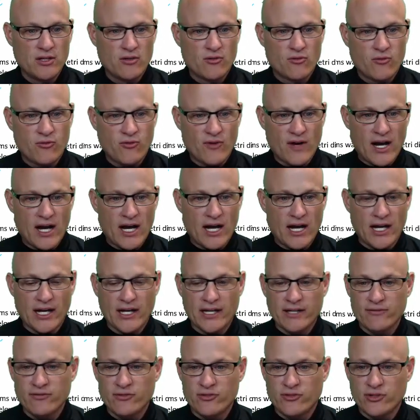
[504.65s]

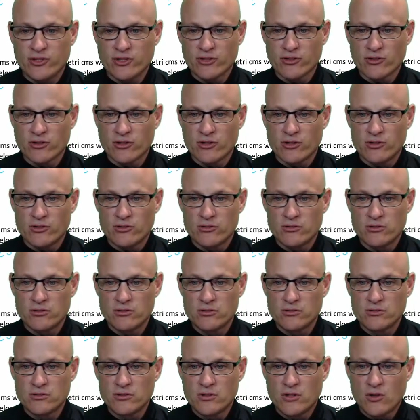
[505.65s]
five
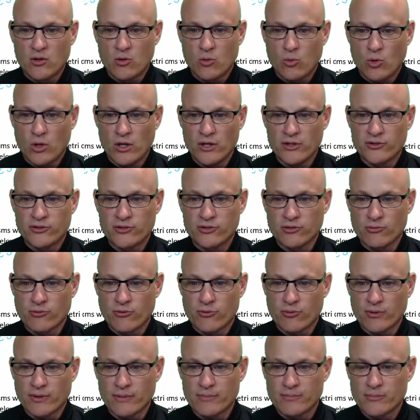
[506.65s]
zero. One, two,
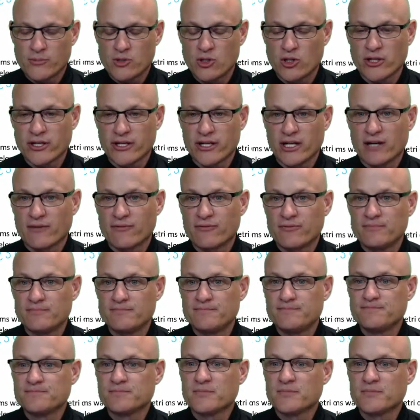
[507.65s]
three. Good enough.